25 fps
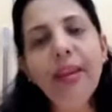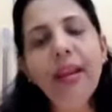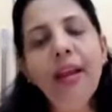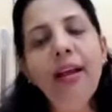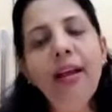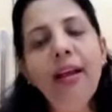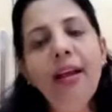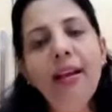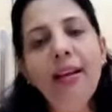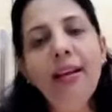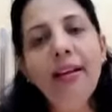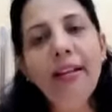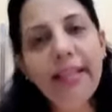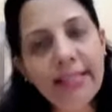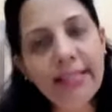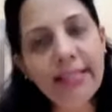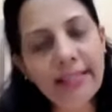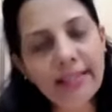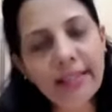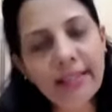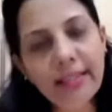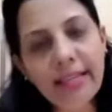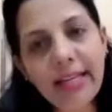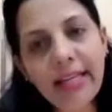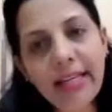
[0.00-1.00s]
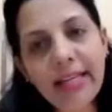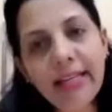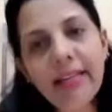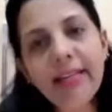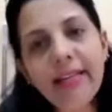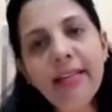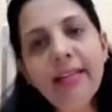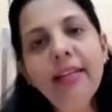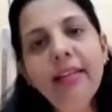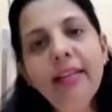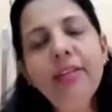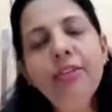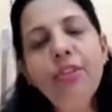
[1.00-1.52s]
glycerin,
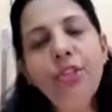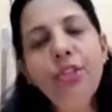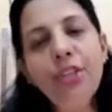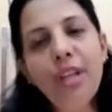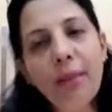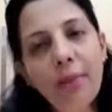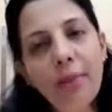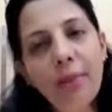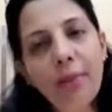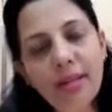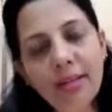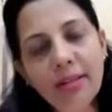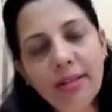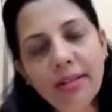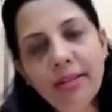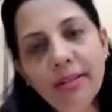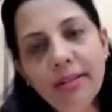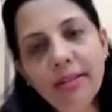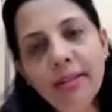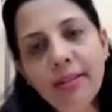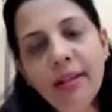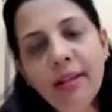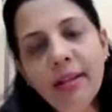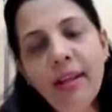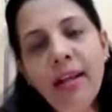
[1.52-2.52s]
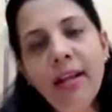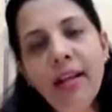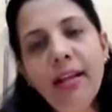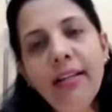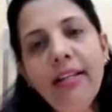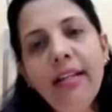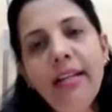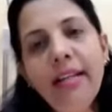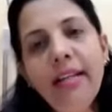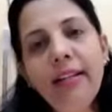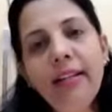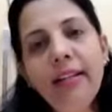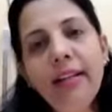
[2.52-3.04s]
shea butter.
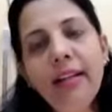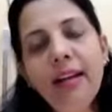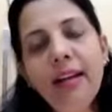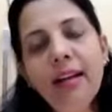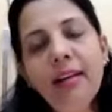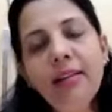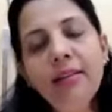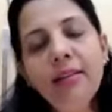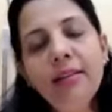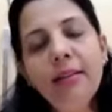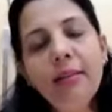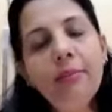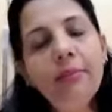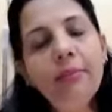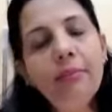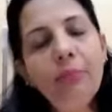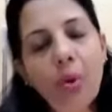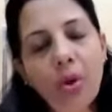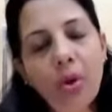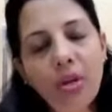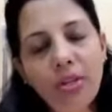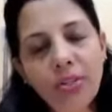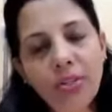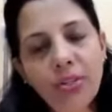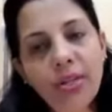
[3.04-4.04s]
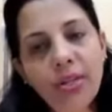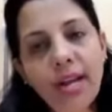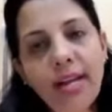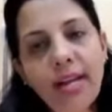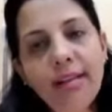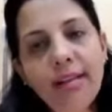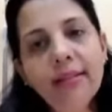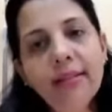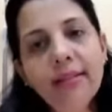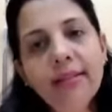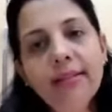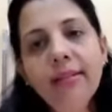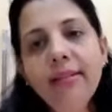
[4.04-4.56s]
Then there are some
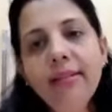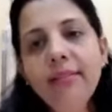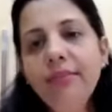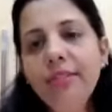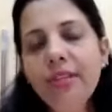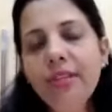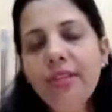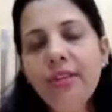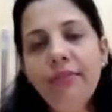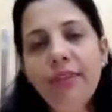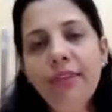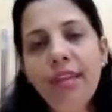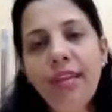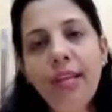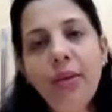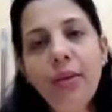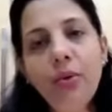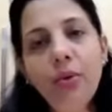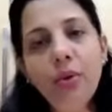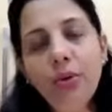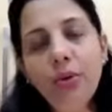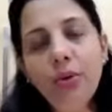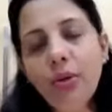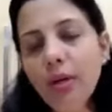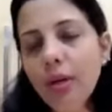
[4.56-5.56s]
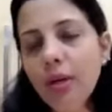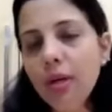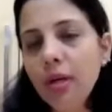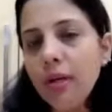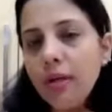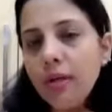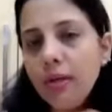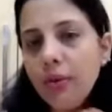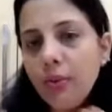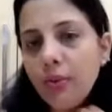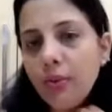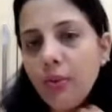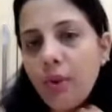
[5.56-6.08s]
moisturizers which are very good,
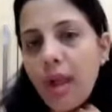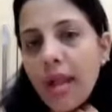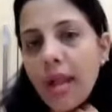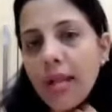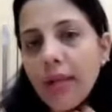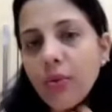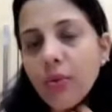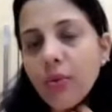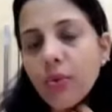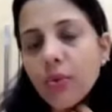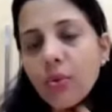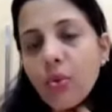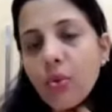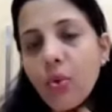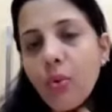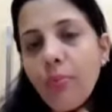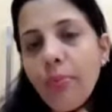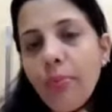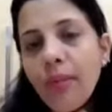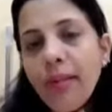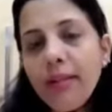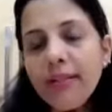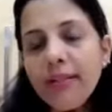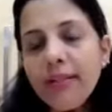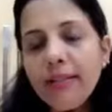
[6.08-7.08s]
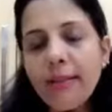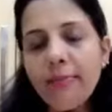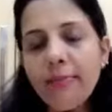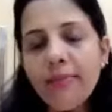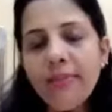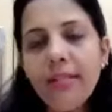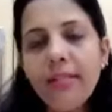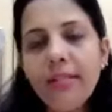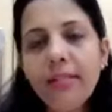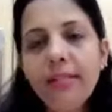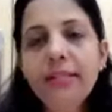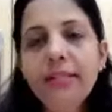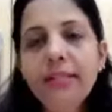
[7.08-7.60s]
hygroscopic
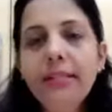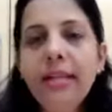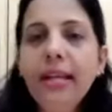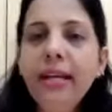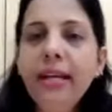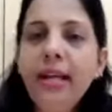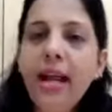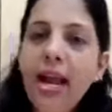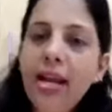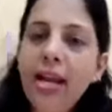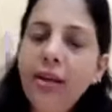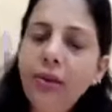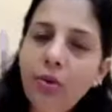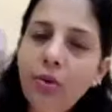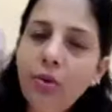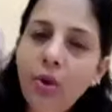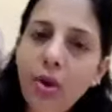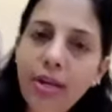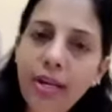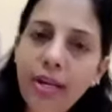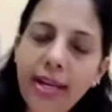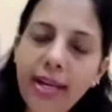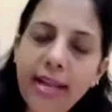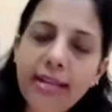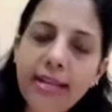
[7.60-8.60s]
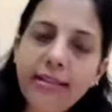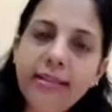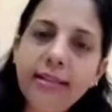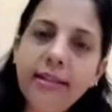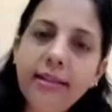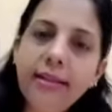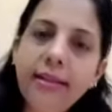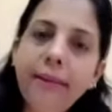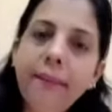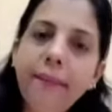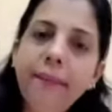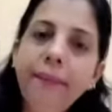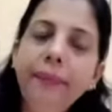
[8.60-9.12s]
substances like hyaluronic
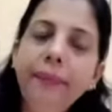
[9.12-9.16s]
acid.